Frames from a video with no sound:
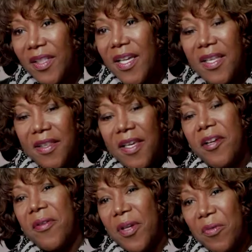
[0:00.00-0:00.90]
And
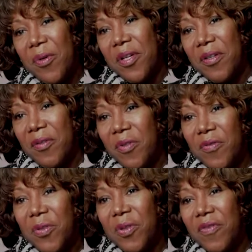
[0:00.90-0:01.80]
there they were. There were
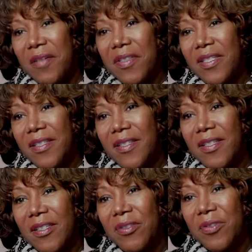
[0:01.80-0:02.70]
4 or 5 kids
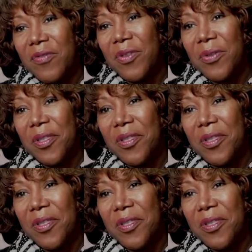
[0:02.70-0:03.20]
sitting on the floor.